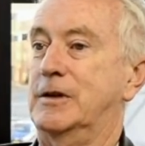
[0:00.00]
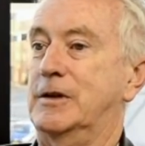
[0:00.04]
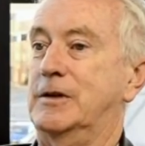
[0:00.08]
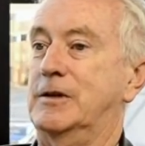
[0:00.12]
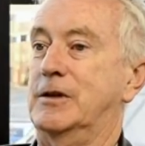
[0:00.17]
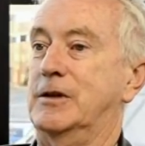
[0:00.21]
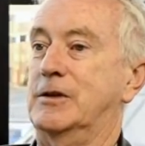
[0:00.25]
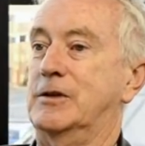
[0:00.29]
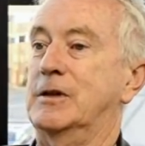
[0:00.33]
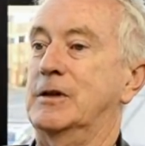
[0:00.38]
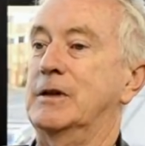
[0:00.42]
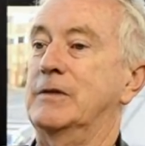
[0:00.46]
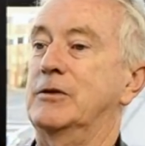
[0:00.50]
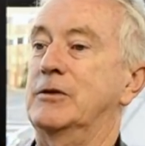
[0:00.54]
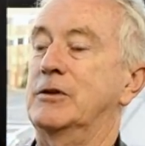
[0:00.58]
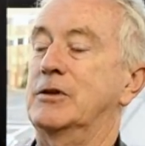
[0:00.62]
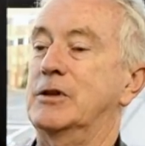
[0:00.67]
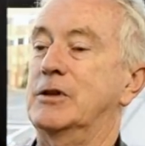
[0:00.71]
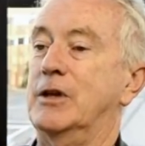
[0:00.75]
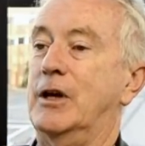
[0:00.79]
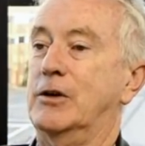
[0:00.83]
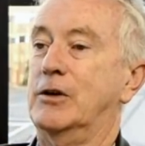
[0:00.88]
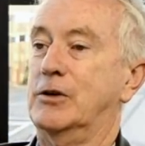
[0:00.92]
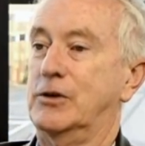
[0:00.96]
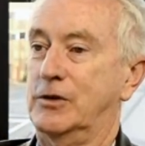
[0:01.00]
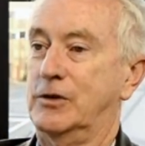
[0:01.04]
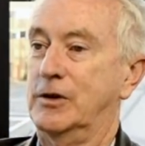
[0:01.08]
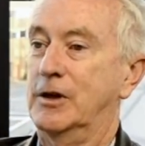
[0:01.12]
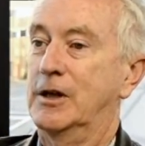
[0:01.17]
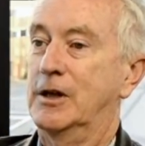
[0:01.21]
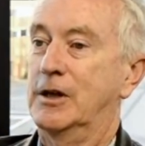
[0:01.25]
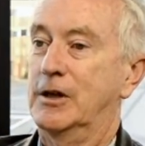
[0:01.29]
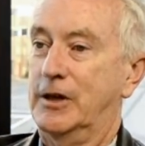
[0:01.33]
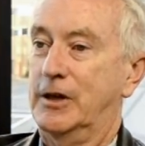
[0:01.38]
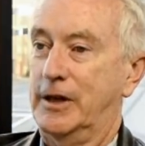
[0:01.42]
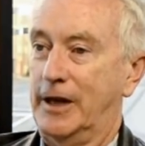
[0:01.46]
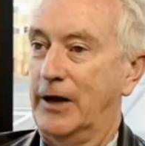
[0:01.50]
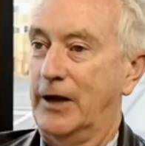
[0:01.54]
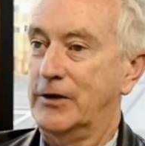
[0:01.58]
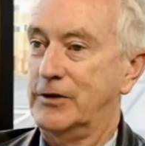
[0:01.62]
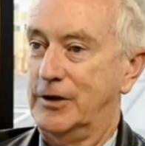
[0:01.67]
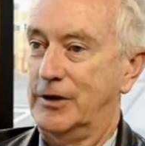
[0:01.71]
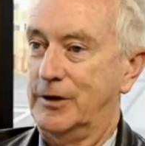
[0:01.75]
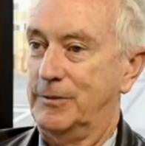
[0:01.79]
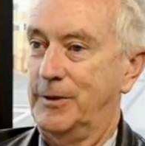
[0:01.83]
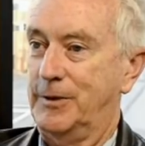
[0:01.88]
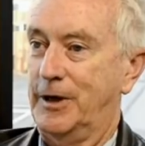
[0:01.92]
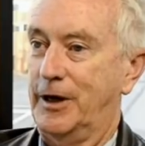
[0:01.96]
doesn't even touch the
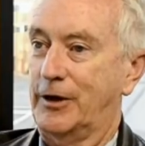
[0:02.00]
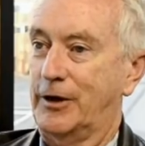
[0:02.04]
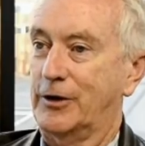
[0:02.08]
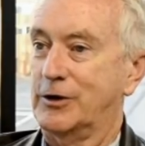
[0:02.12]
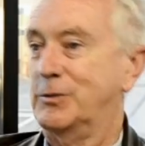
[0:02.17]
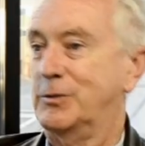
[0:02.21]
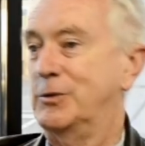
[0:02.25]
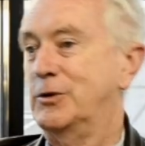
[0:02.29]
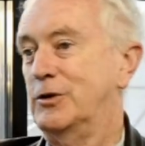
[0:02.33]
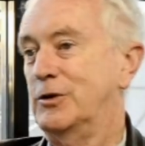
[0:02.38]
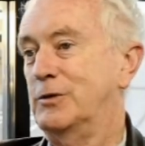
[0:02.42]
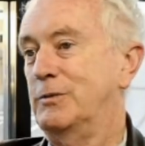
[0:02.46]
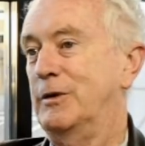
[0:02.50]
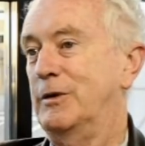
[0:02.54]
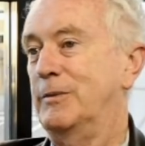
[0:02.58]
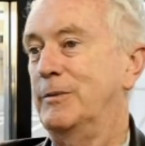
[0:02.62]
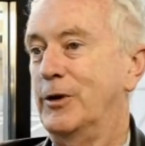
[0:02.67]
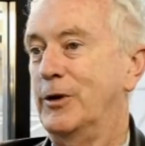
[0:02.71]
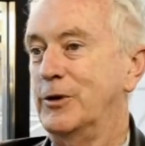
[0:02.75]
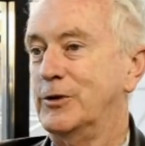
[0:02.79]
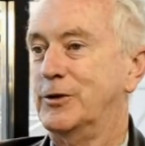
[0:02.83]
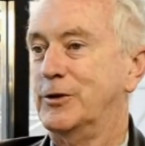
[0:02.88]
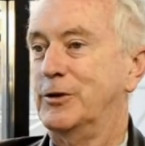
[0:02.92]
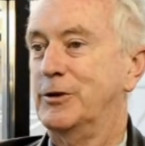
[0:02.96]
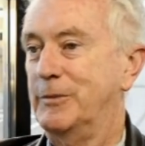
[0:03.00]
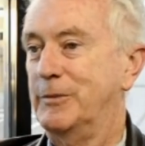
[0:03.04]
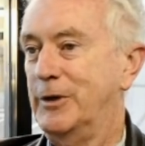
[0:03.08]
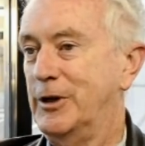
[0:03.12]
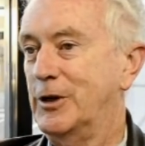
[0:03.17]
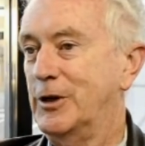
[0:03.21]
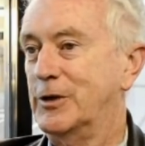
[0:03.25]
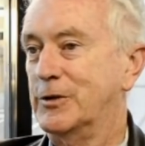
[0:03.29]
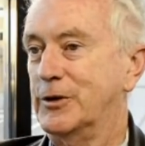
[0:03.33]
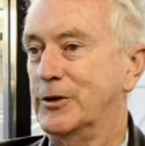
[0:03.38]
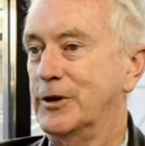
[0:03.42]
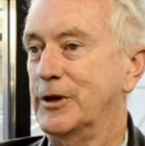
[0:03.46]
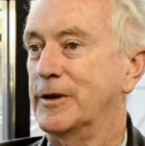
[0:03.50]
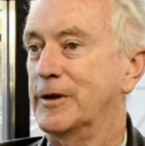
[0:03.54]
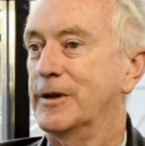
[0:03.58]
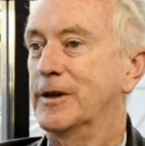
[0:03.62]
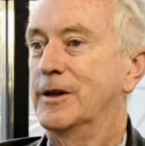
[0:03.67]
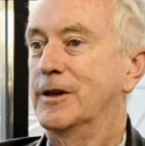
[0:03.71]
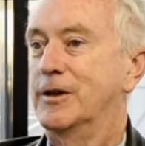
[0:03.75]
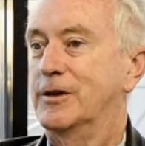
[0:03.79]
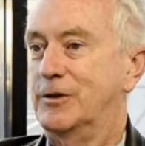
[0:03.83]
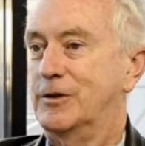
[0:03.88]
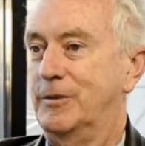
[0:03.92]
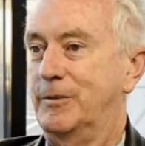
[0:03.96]
asset markets, which is where most of the monetary
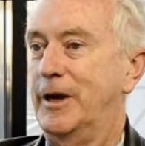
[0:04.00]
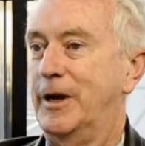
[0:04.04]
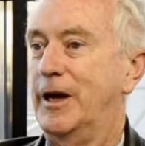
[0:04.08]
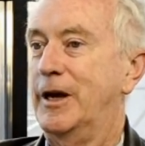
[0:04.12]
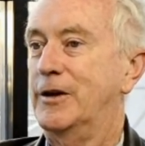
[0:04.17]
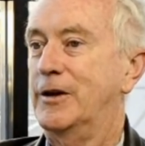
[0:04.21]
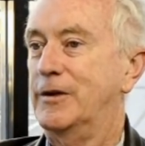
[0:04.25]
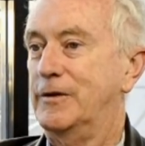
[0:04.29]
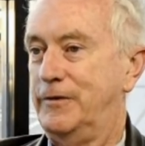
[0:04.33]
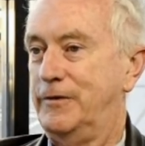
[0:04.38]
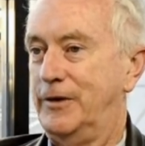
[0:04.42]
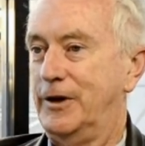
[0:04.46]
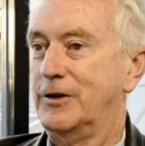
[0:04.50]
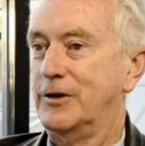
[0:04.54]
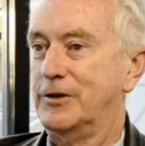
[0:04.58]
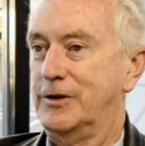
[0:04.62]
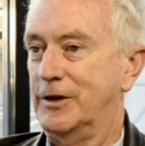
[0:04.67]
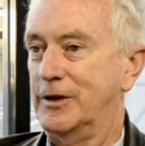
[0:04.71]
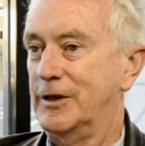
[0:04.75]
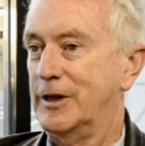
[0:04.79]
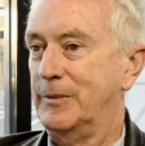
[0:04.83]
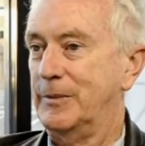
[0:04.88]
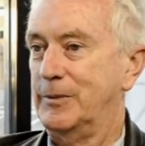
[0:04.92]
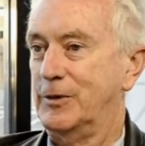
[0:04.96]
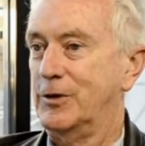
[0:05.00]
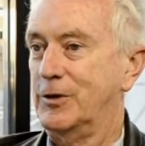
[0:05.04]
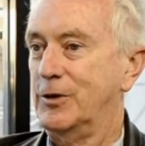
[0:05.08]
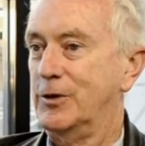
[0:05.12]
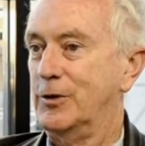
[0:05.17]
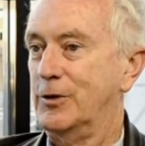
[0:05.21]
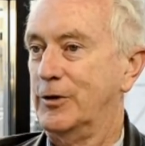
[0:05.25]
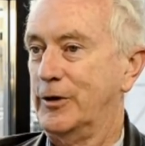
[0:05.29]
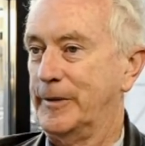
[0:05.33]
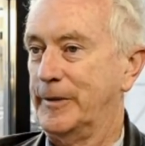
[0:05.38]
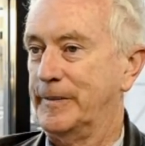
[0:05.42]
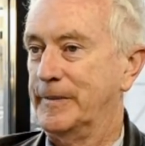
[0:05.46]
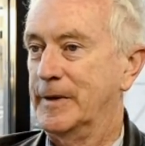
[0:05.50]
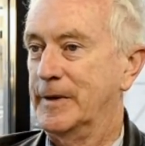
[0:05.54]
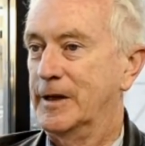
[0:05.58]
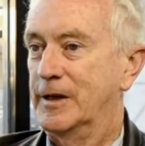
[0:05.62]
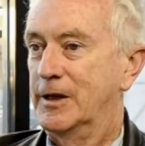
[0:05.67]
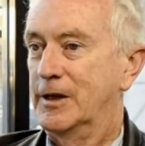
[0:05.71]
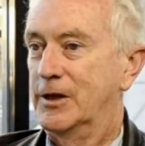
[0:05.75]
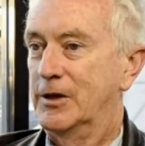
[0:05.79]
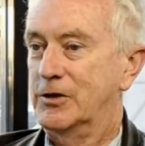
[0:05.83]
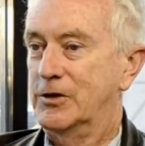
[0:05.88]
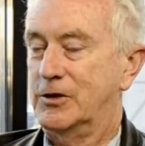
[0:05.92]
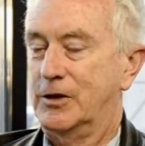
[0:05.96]
demand effects end up occurring.
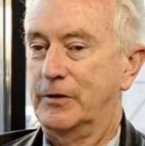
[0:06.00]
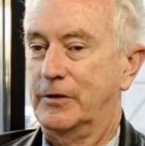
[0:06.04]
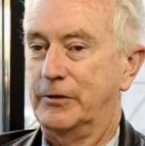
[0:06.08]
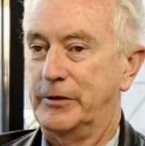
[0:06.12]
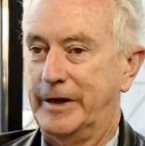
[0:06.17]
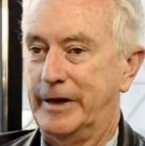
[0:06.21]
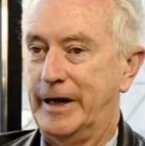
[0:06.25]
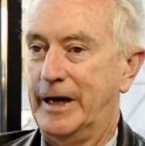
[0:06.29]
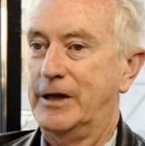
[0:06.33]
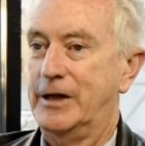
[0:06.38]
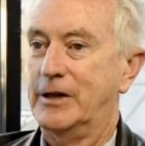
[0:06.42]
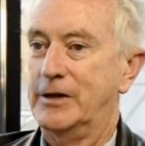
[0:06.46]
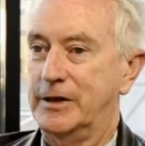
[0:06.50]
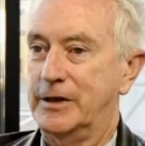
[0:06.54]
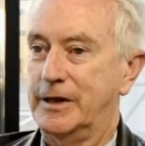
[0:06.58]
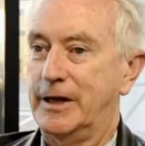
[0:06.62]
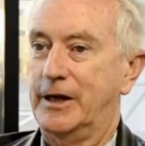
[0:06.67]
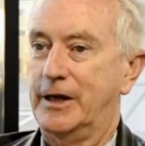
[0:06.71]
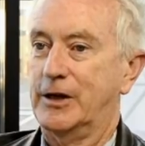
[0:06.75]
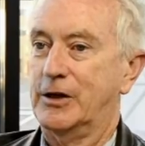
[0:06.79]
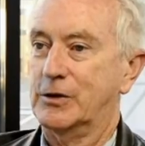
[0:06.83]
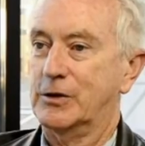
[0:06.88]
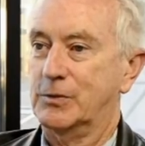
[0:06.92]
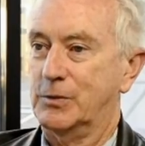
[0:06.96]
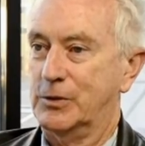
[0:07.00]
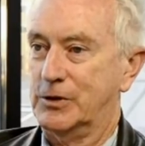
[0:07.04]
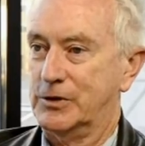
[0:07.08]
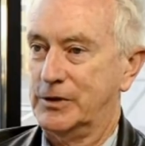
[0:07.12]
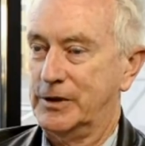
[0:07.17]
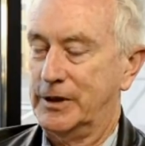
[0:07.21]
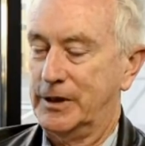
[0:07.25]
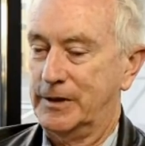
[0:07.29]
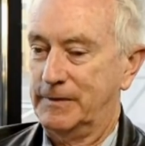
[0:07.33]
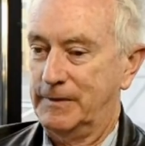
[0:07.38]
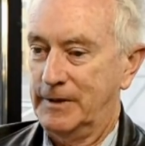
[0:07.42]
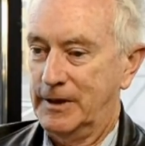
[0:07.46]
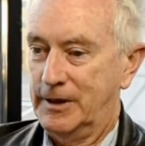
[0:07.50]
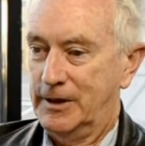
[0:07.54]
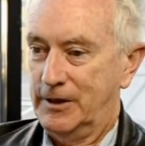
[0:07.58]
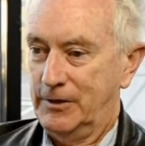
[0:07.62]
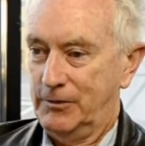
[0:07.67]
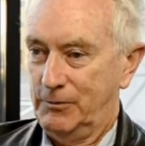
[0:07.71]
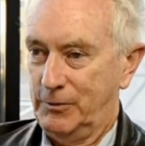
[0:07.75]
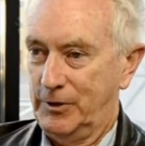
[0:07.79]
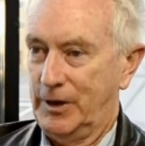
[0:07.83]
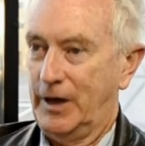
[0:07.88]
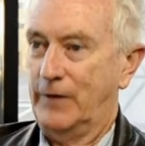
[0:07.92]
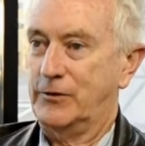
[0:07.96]
So if we had indicators which said
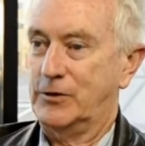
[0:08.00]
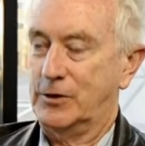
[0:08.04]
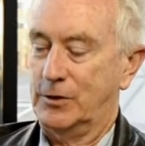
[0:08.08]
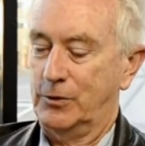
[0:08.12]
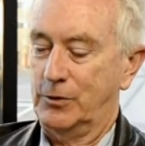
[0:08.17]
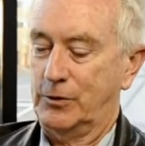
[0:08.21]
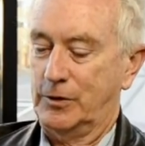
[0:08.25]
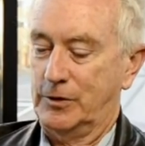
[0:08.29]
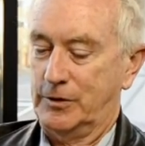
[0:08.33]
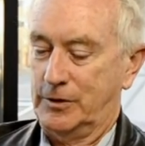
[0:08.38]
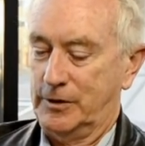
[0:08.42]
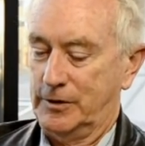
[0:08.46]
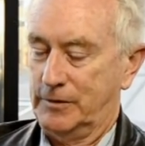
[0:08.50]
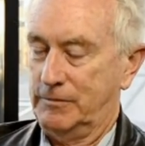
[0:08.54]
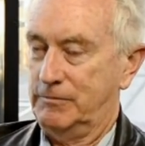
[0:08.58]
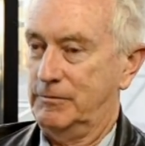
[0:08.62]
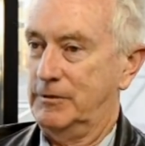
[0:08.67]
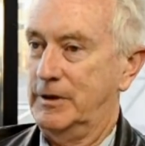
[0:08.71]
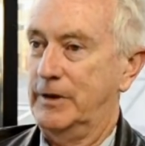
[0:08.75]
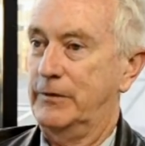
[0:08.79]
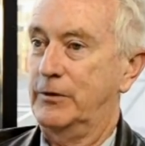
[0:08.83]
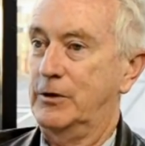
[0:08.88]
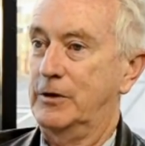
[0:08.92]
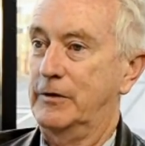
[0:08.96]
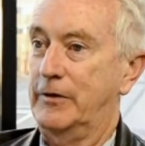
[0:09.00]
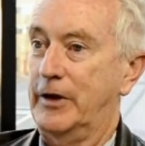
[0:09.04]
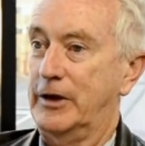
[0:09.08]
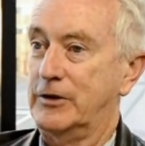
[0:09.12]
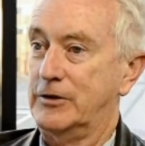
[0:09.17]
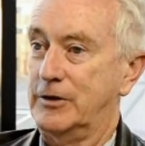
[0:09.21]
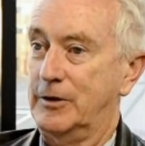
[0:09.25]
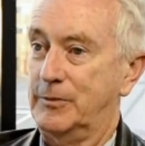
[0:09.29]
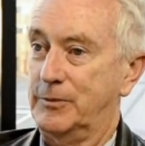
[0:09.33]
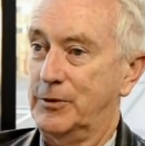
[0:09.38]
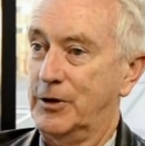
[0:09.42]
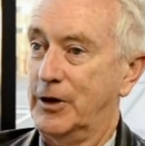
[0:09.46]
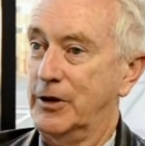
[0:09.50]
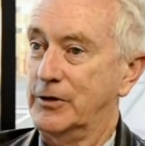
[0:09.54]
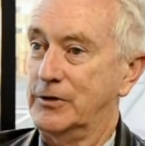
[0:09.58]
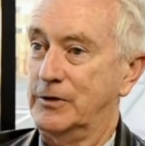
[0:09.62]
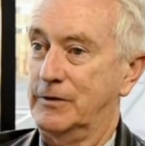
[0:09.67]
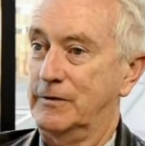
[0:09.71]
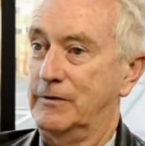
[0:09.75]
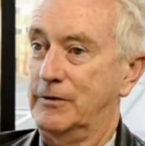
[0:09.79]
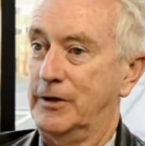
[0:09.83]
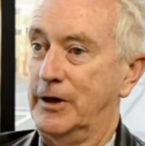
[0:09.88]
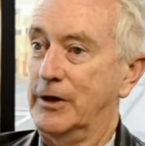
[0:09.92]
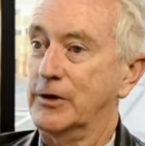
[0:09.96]
we have to look at the level of asset
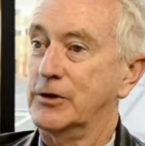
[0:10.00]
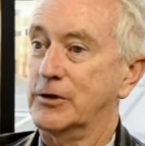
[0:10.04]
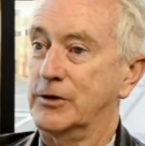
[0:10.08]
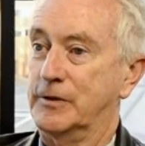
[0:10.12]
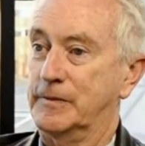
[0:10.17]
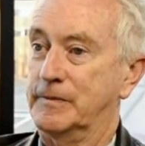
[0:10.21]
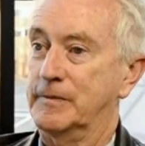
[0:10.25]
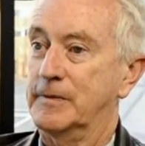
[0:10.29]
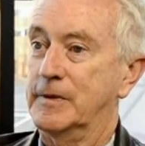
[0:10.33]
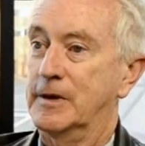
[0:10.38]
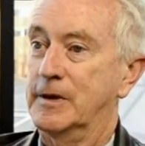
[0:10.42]
price inflation